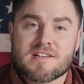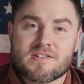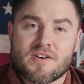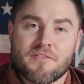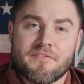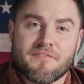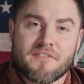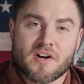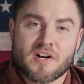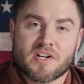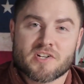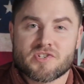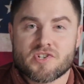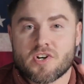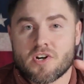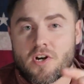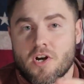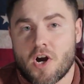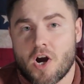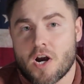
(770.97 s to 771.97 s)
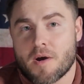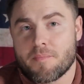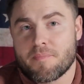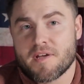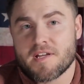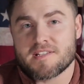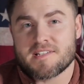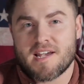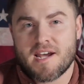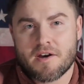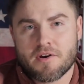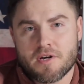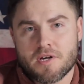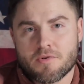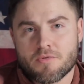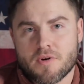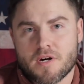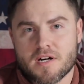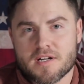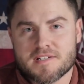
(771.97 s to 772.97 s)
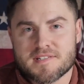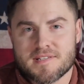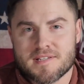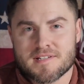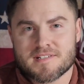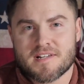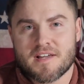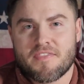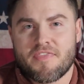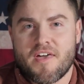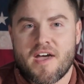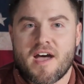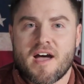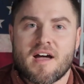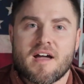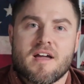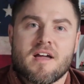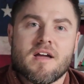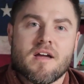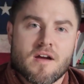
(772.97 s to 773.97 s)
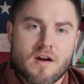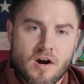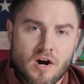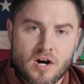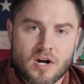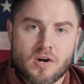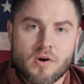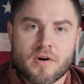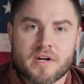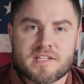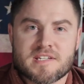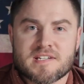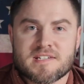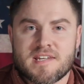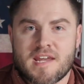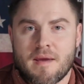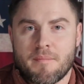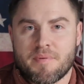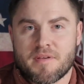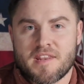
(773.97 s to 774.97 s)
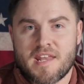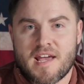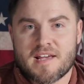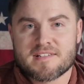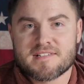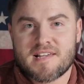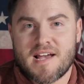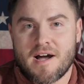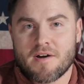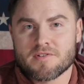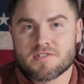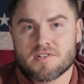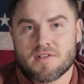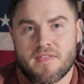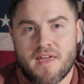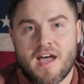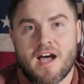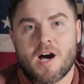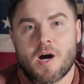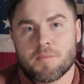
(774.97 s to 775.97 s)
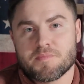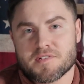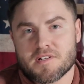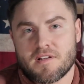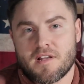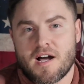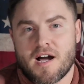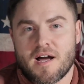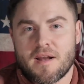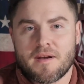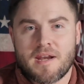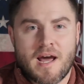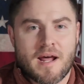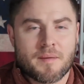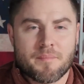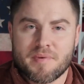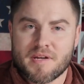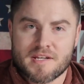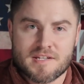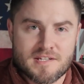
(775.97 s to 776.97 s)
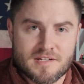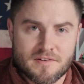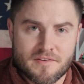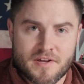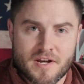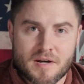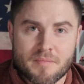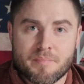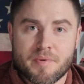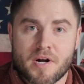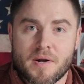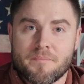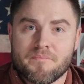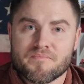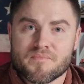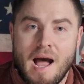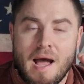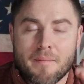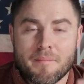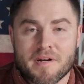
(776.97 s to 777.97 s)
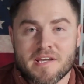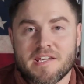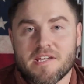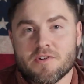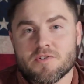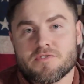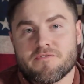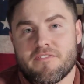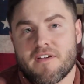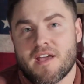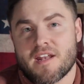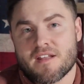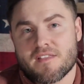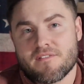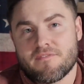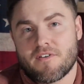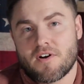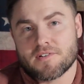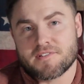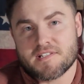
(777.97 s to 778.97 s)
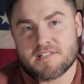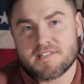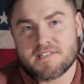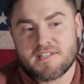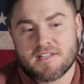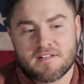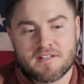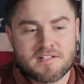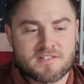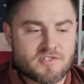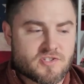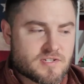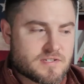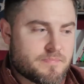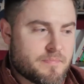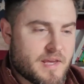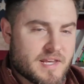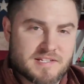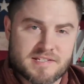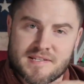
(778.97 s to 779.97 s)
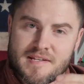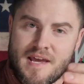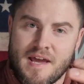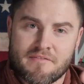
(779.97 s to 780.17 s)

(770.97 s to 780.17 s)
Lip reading: So furniture, carpets, area rugs, things like that are going to dampen that sound, so that helps a lot. Not a big deal there, but I'm a huge fan of the vaulted ceilings. Just makes